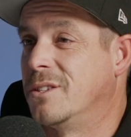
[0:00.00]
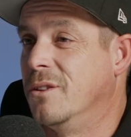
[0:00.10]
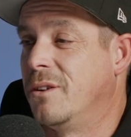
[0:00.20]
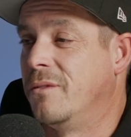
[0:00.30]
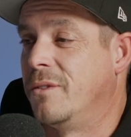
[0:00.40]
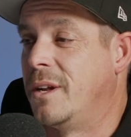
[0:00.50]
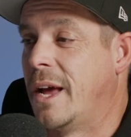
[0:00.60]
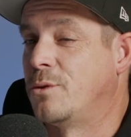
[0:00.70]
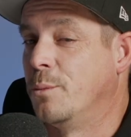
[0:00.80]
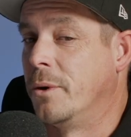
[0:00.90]
lot of the
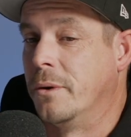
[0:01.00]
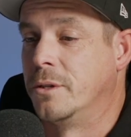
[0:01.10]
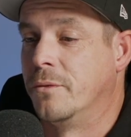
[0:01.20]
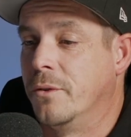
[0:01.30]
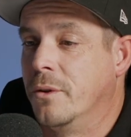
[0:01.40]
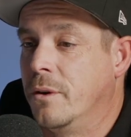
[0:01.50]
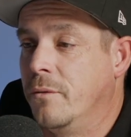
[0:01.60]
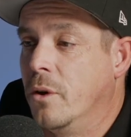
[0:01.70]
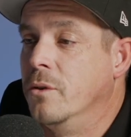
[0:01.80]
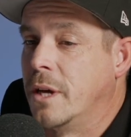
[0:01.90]
natural progression for a lot of
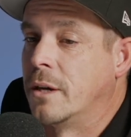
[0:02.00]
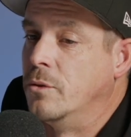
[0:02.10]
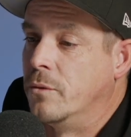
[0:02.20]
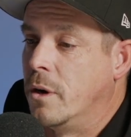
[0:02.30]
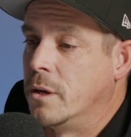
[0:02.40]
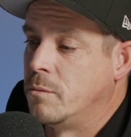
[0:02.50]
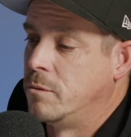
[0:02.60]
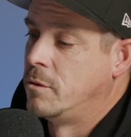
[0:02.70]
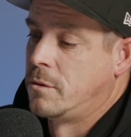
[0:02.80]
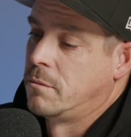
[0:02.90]
those actual writers
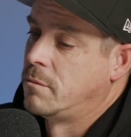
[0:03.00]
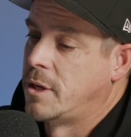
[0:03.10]
was